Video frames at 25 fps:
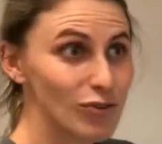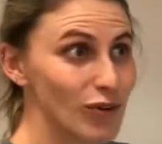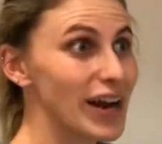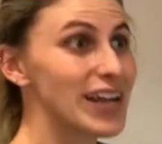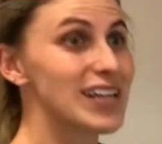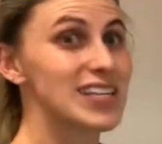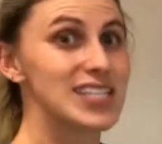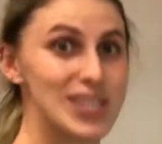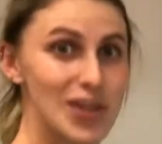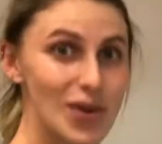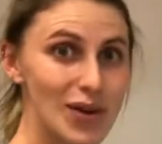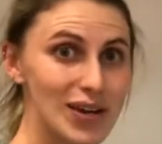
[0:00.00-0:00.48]

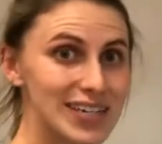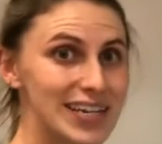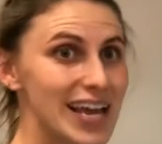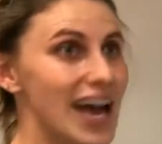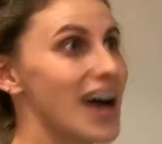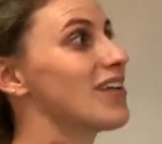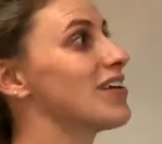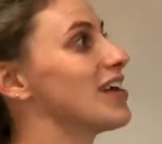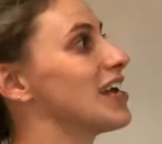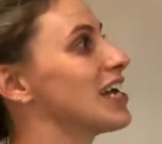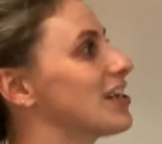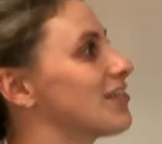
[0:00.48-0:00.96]
right? Slowing
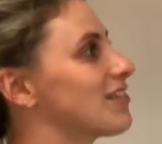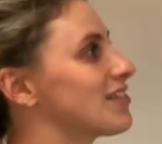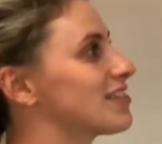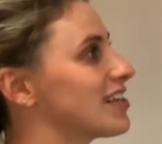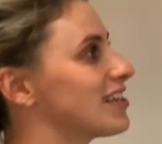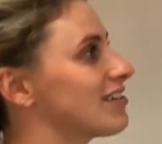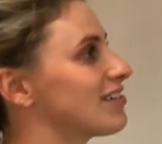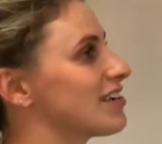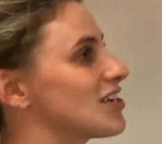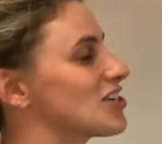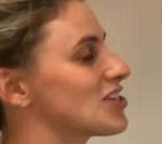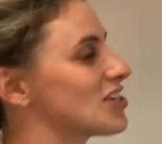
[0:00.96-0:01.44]
down, negative
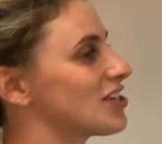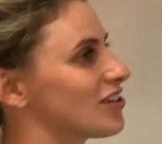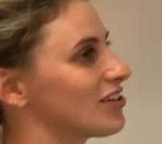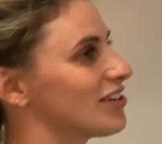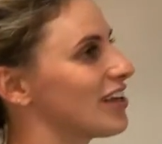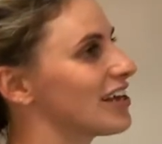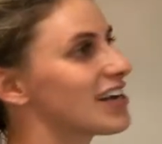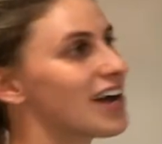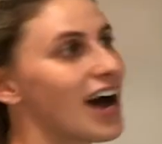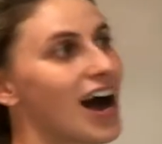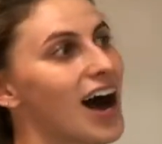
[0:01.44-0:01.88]
acceleration. You're like,